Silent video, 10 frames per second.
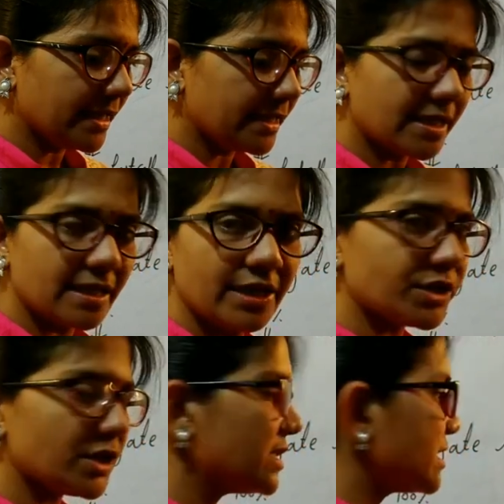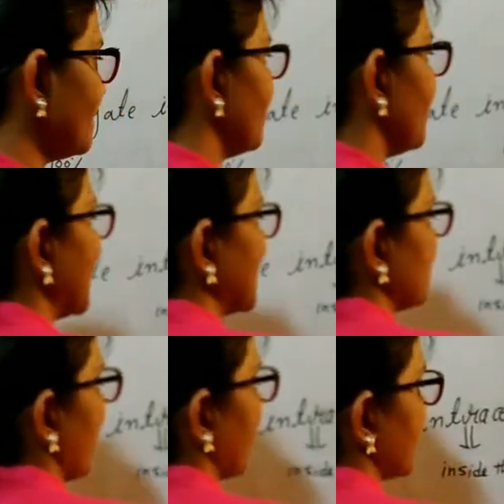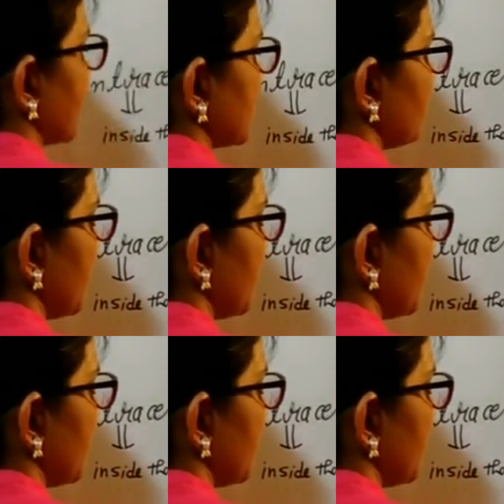is a relationship plus minus,